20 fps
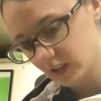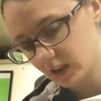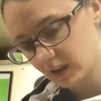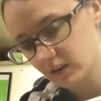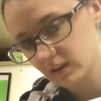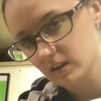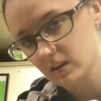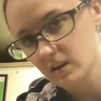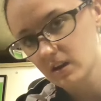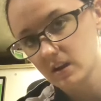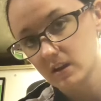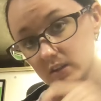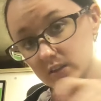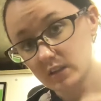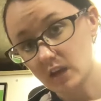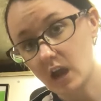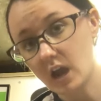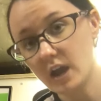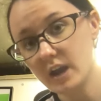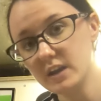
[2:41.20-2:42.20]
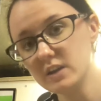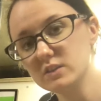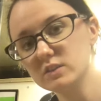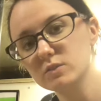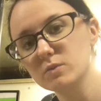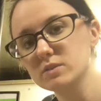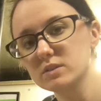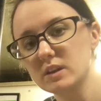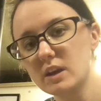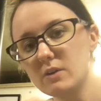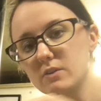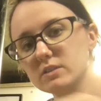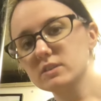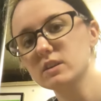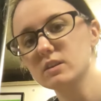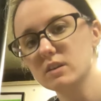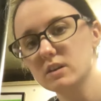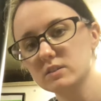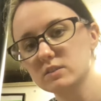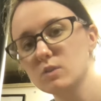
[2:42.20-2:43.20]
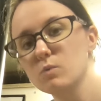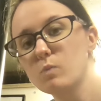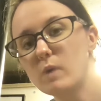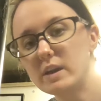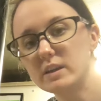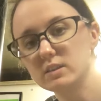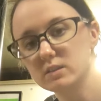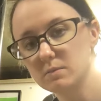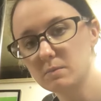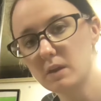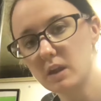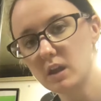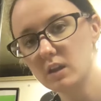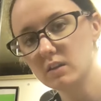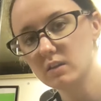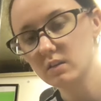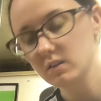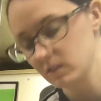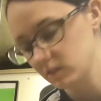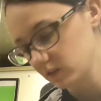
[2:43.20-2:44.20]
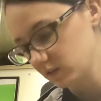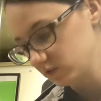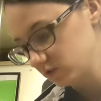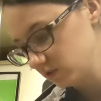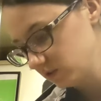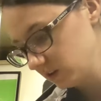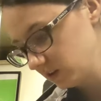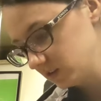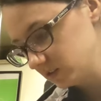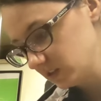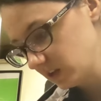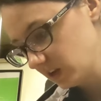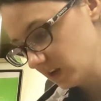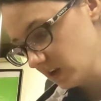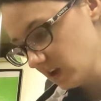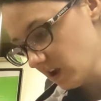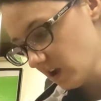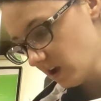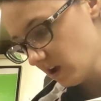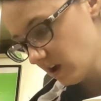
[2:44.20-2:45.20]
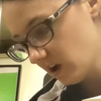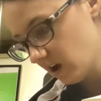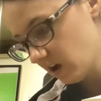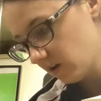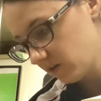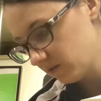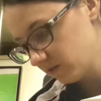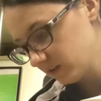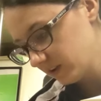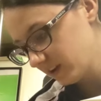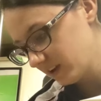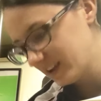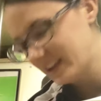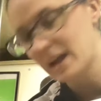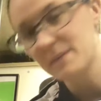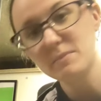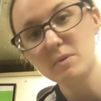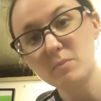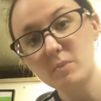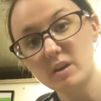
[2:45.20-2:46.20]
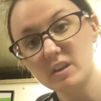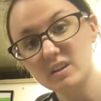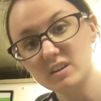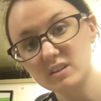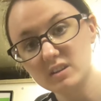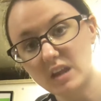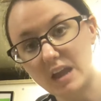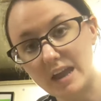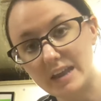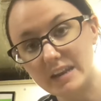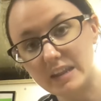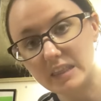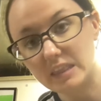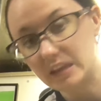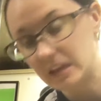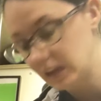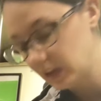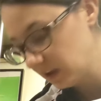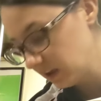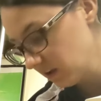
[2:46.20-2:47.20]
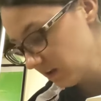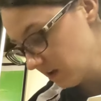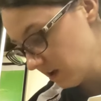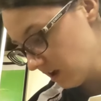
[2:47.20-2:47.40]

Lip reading: like ties. So it's now it's a waistband essentially. It's like a cummerbund kind of thing,